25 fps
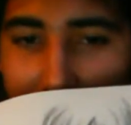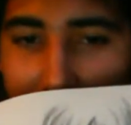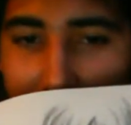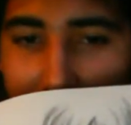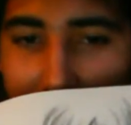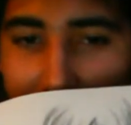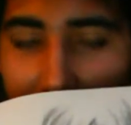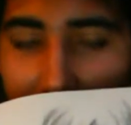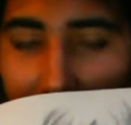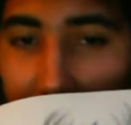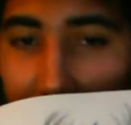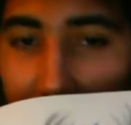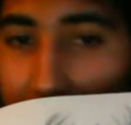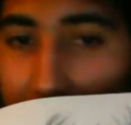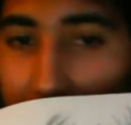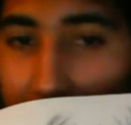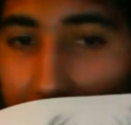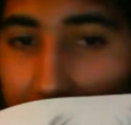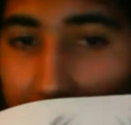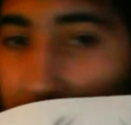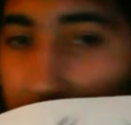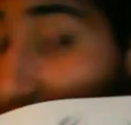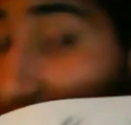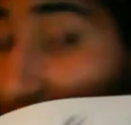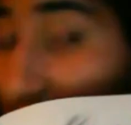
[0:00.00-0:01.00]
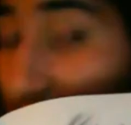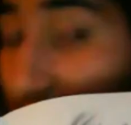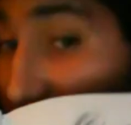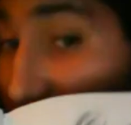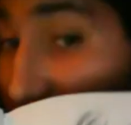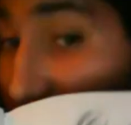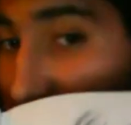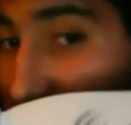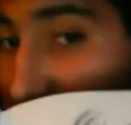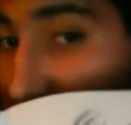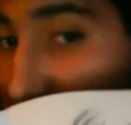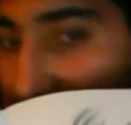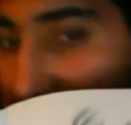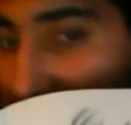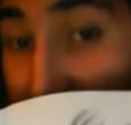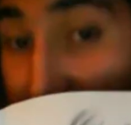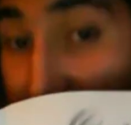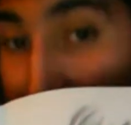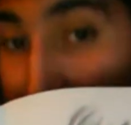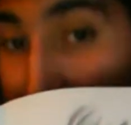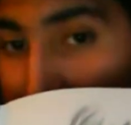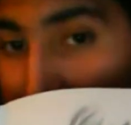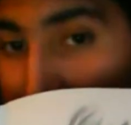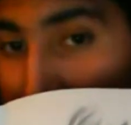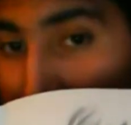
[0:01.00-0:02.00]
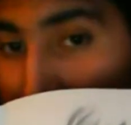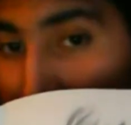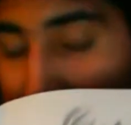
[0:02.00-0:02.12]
So I'm gonna finish this one,